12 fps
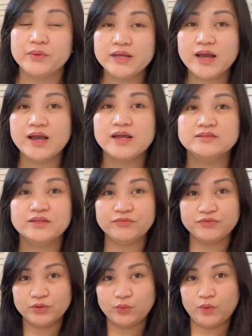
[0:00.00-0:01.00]
way guys,
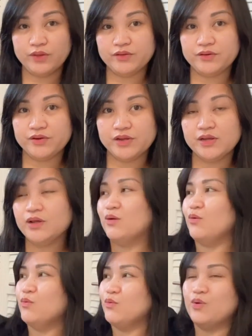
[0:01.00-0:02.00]
if you're wondering
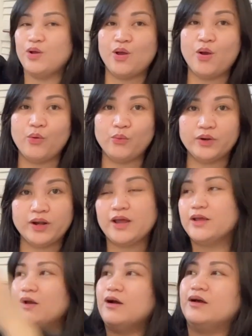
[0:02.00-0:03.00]
where
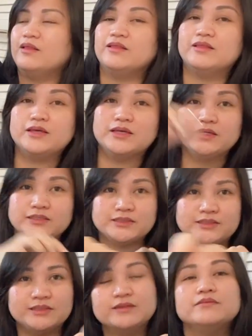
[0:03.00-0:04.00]
I got
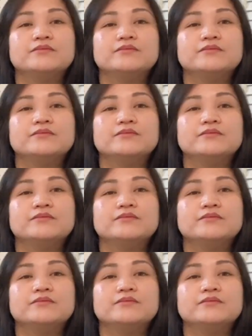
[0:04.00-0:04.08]
this